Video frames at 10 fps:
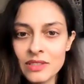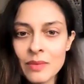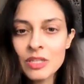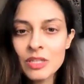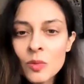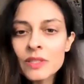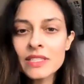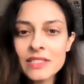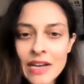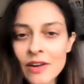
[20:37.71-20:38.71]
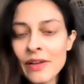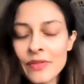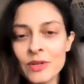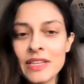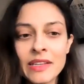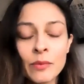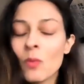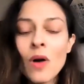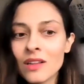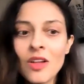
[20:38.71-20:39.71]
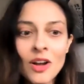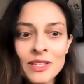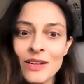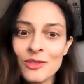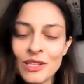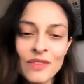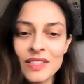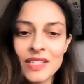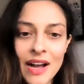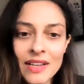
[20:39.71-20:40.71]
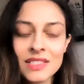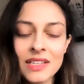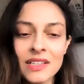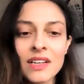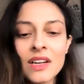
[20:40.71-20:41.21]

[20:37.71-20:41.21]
Nobody's out there saying like, we want lockdowns, they're fantastic.